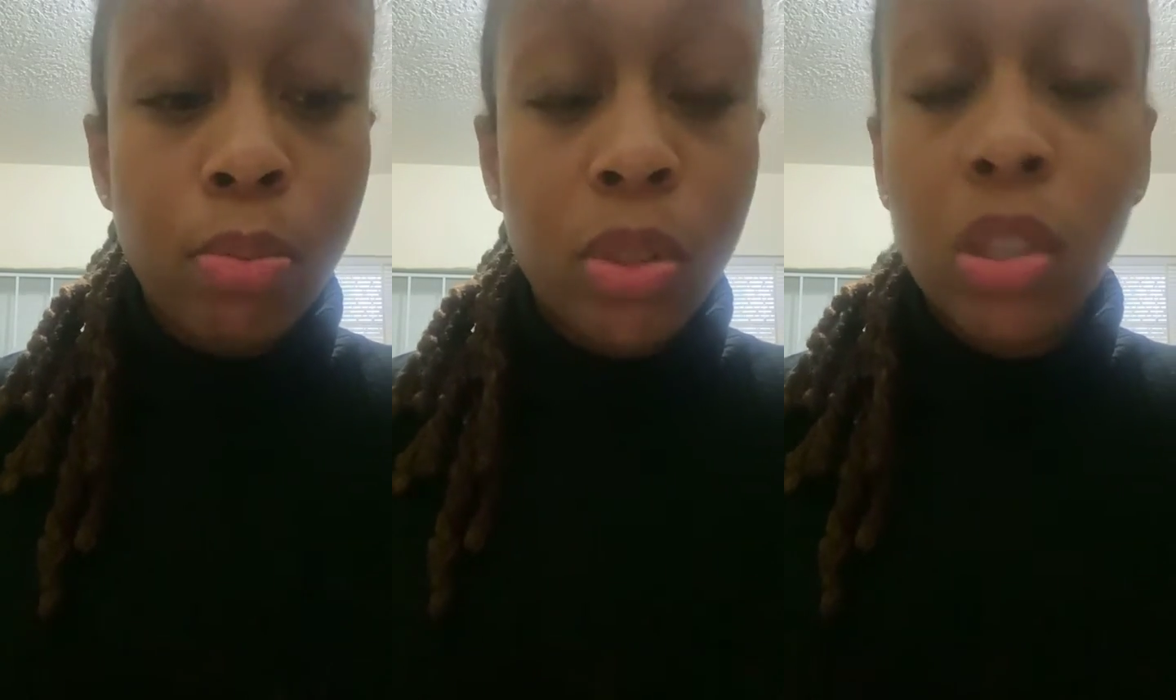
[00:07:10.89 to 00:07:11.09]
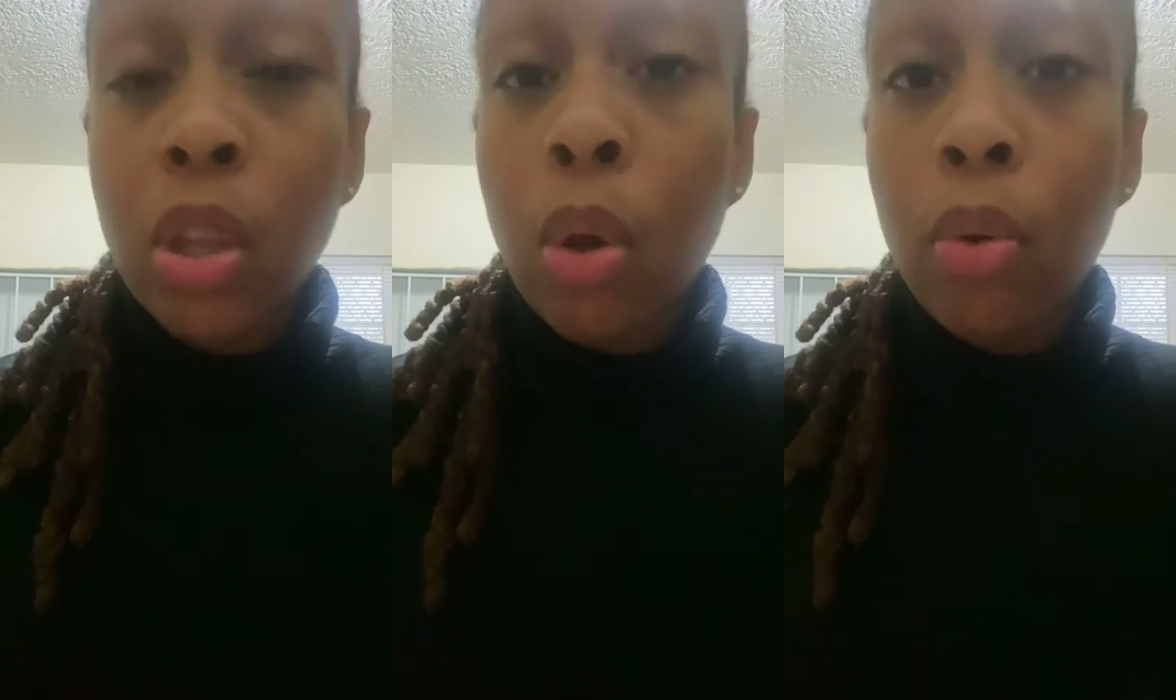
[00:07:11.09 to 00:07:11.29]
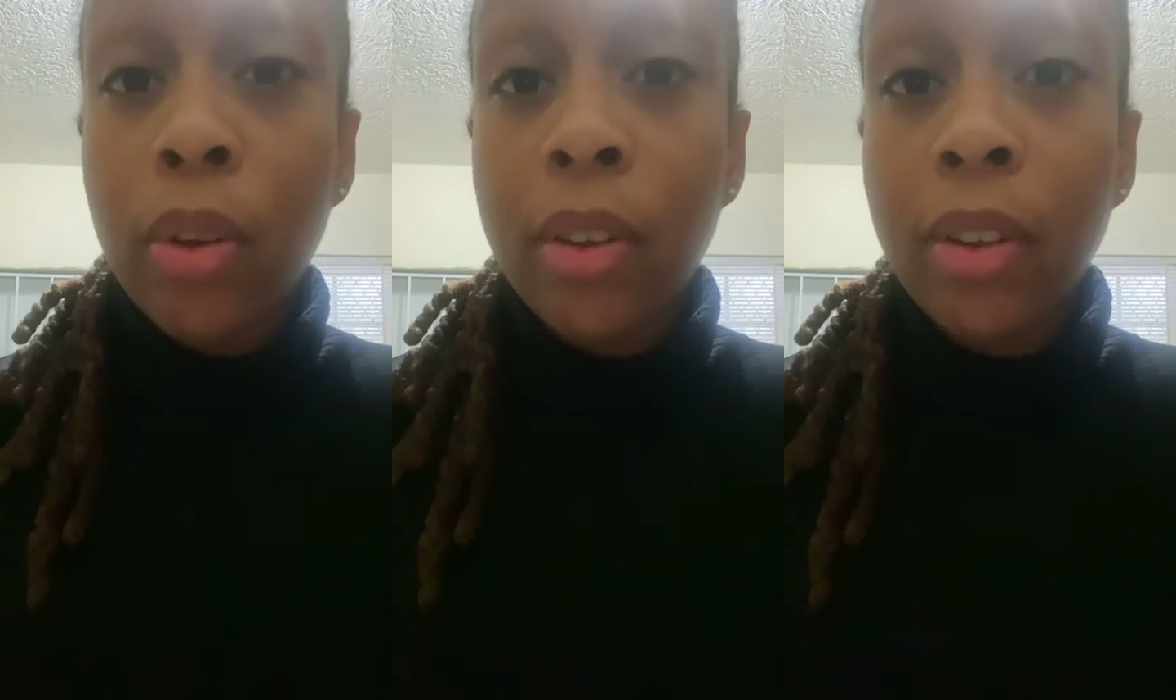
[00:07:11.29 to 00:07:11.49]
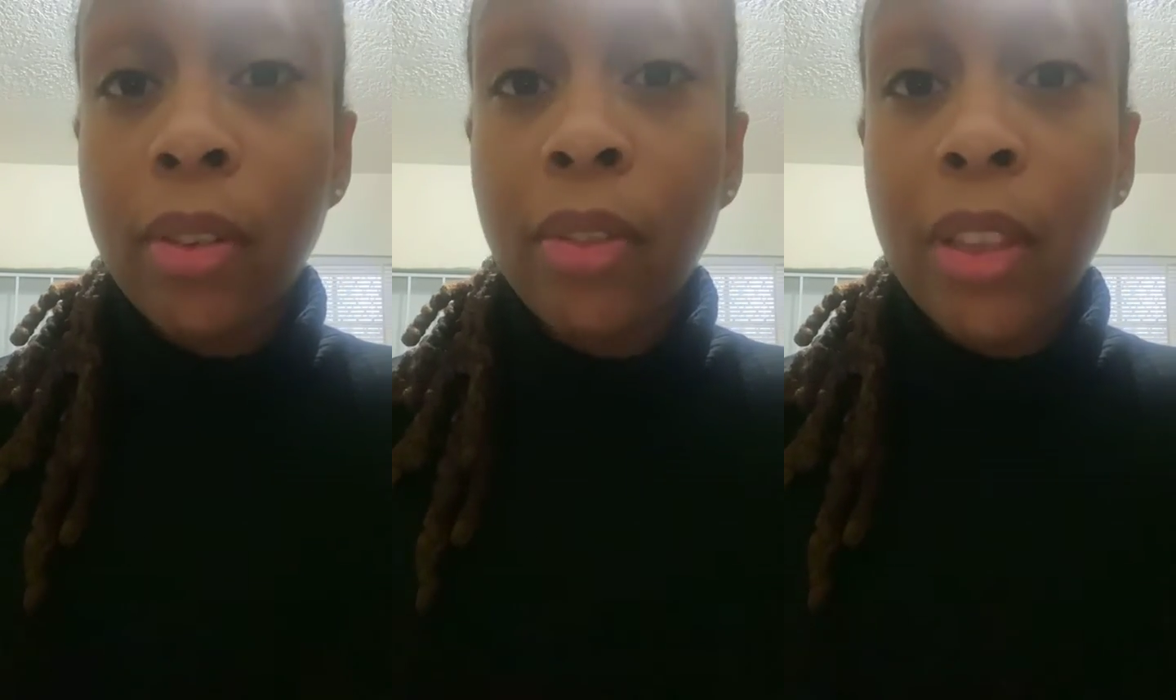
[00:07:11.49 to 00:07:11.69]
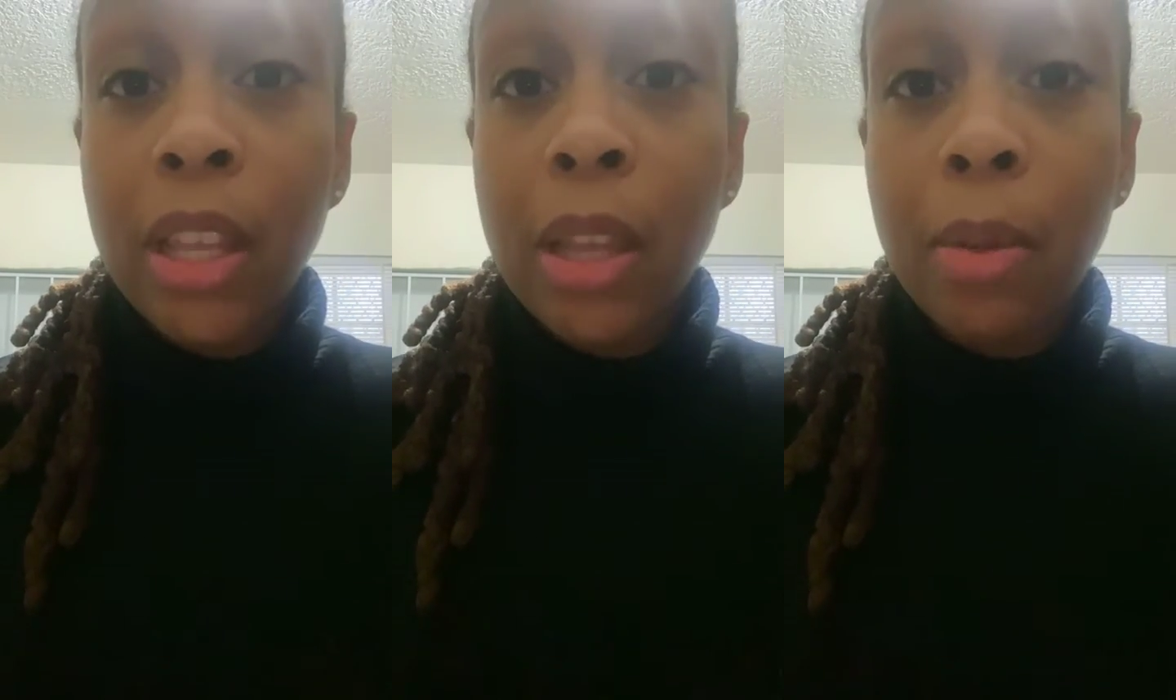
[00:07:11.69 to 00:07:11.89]
soak
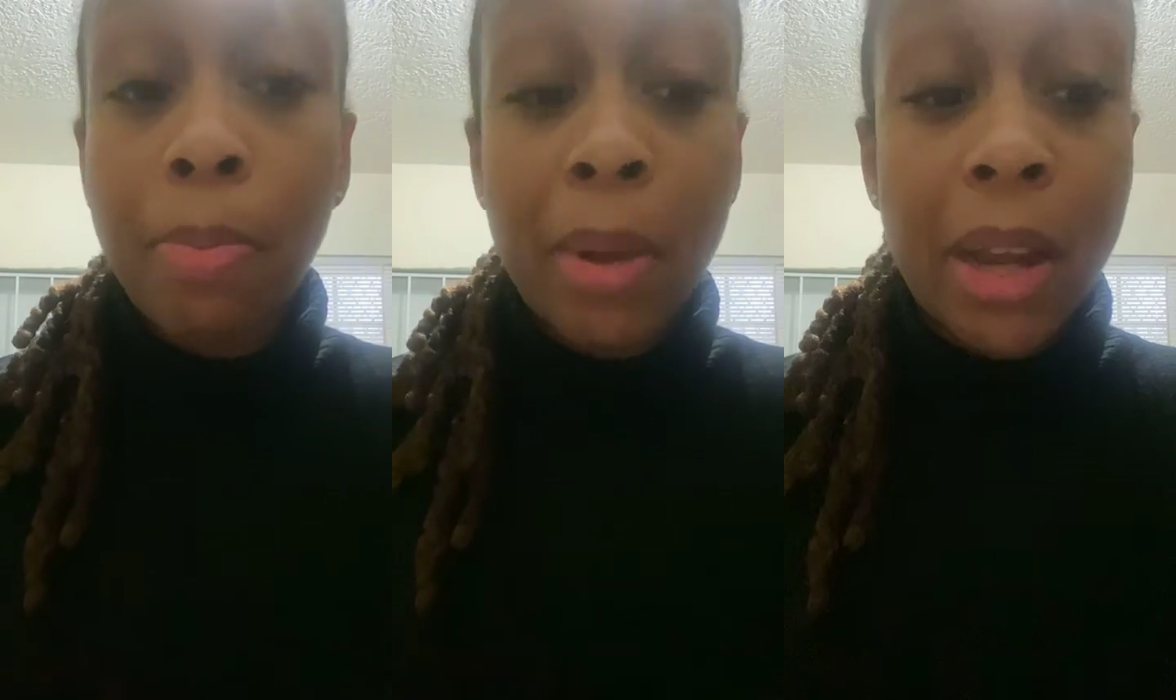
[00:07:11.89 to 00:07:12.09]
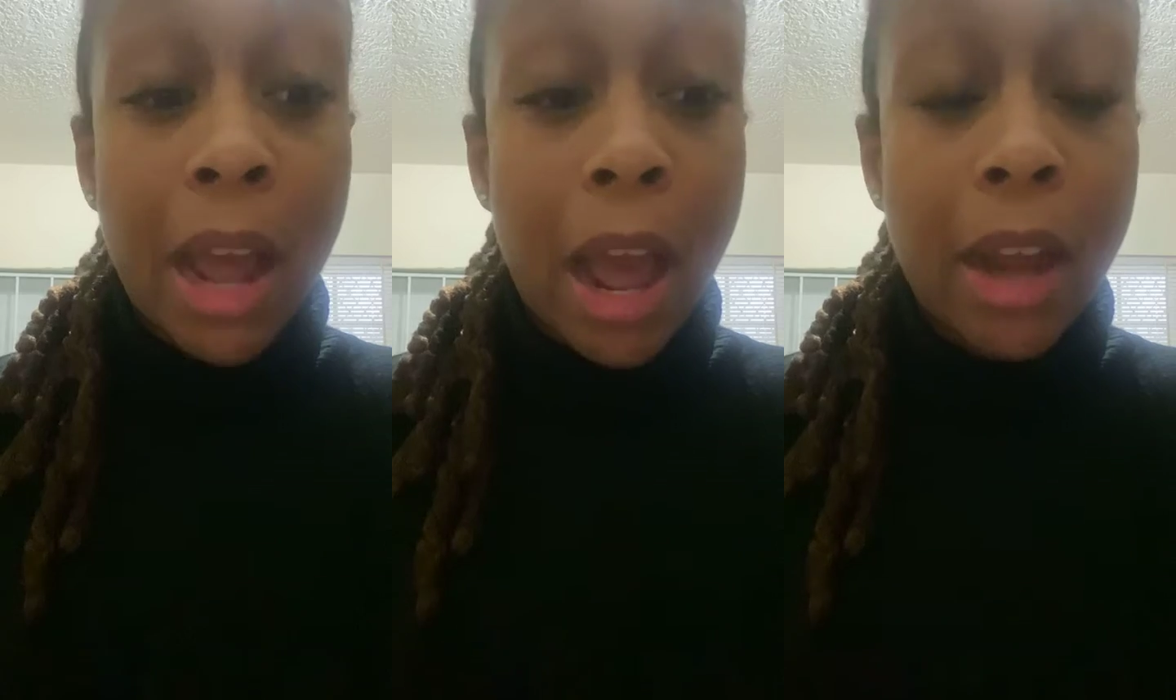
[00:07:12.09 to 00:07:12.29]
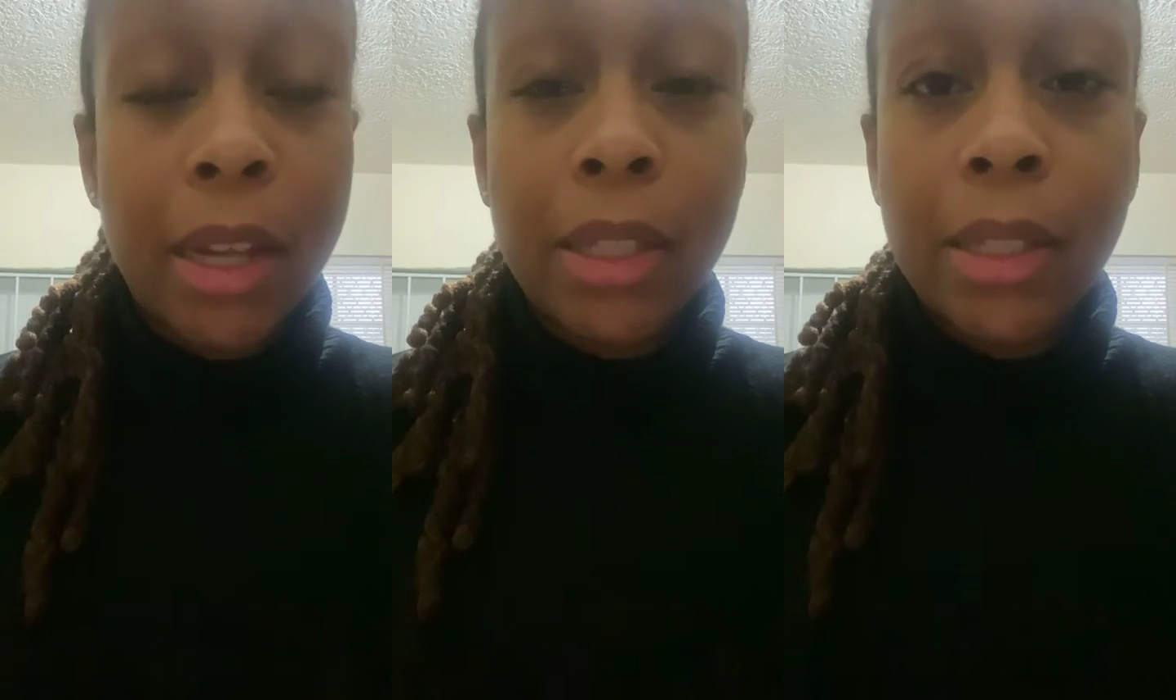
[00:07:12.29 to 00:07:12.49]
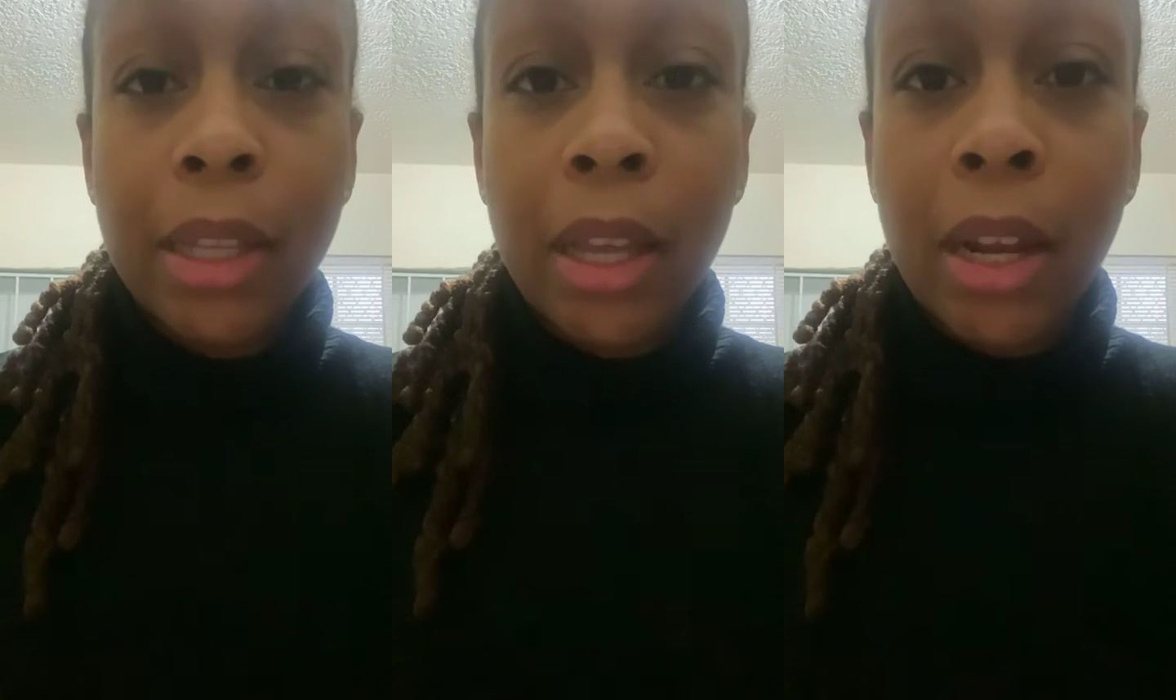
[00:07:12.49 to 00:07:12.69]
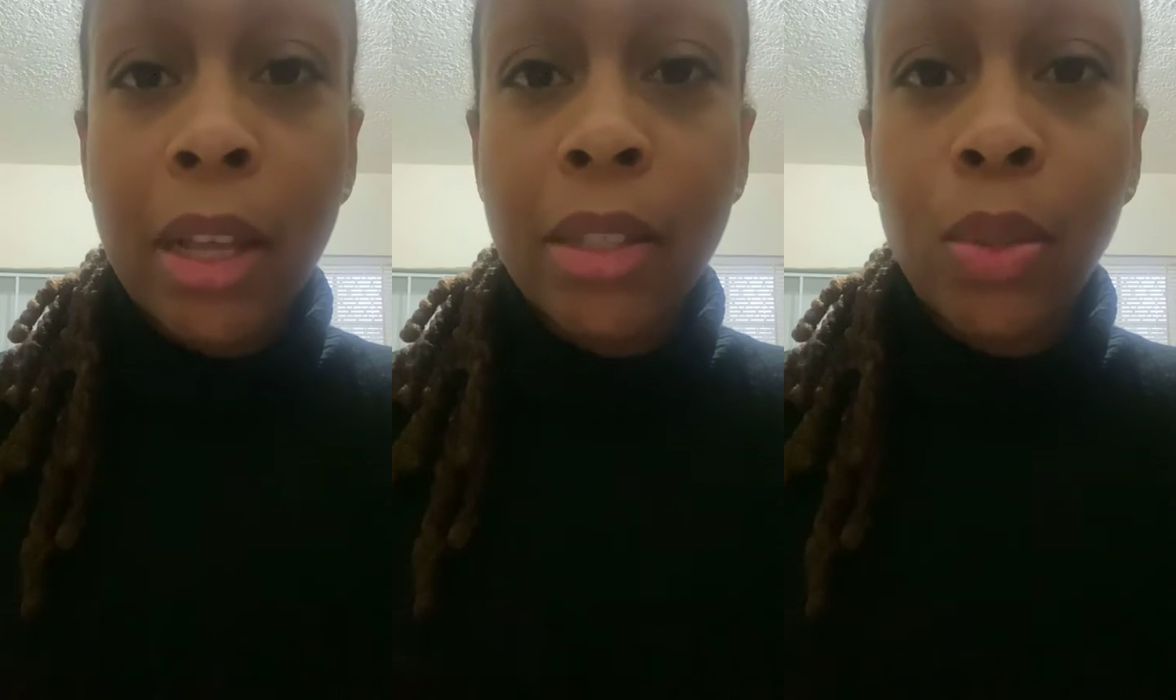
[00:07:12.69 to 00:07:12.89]
the bananas
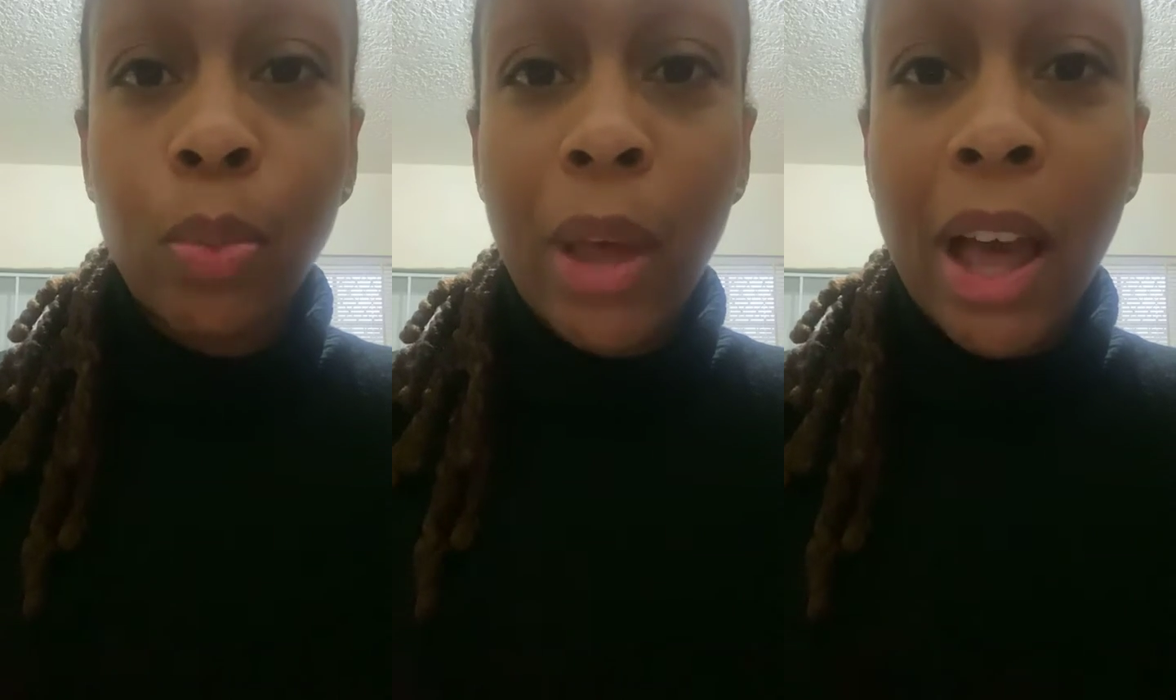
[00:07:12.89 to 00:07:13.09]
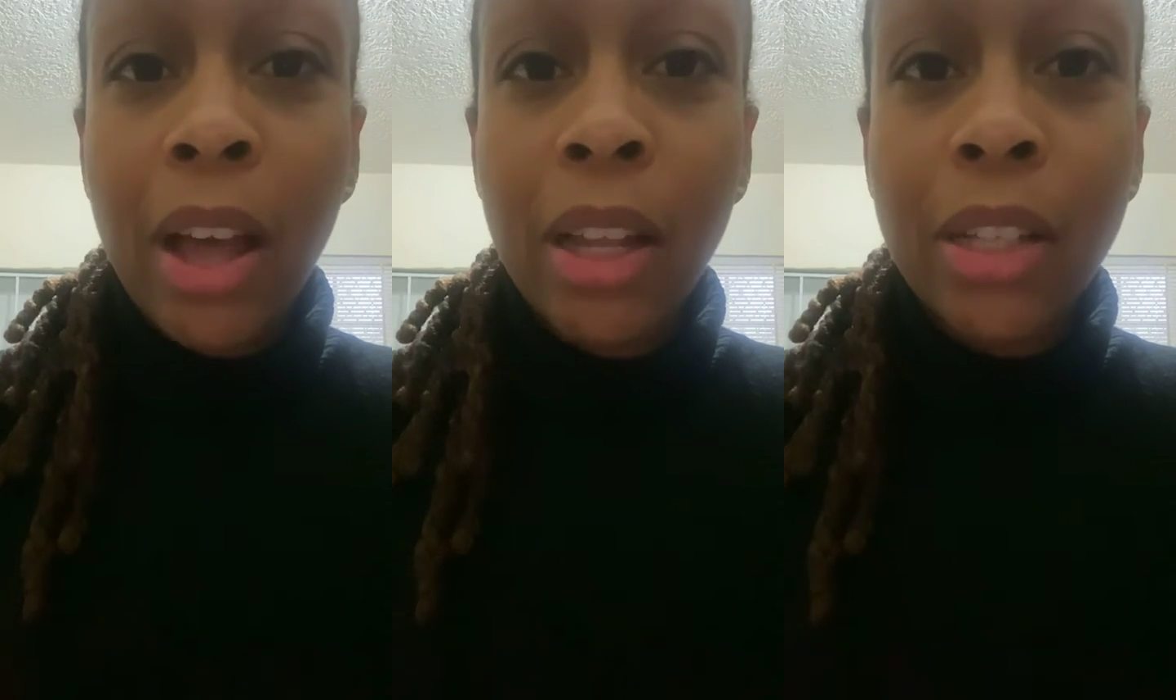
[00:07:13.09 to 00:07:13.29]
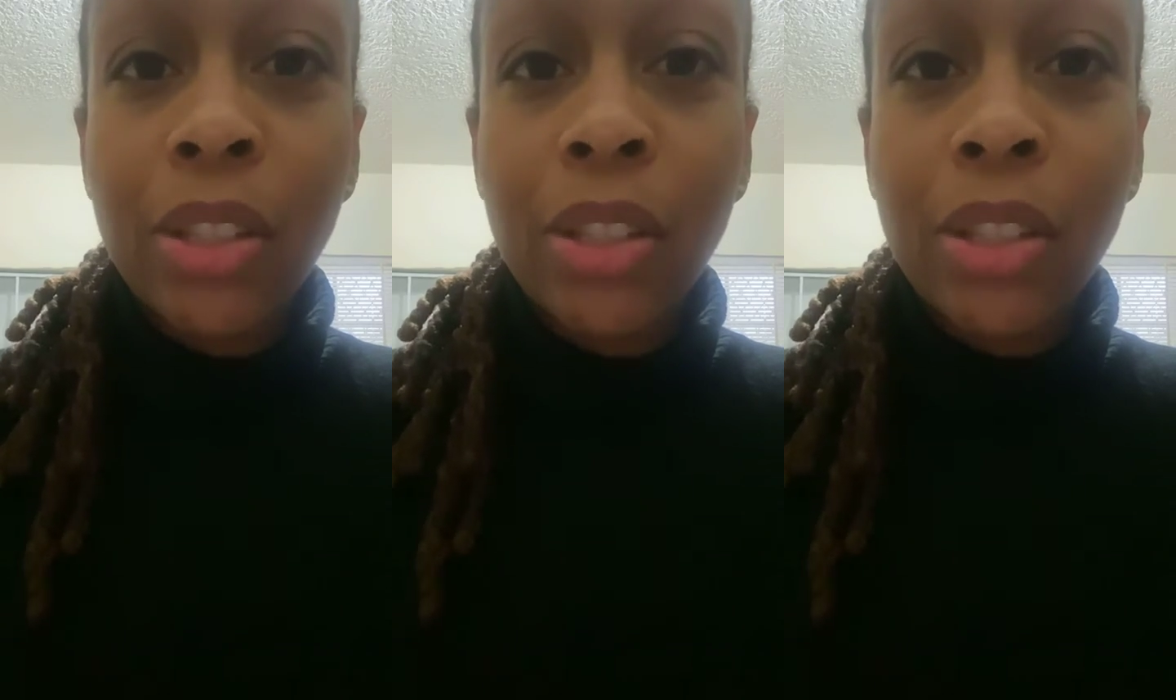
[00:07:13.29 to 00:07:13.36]
in as well,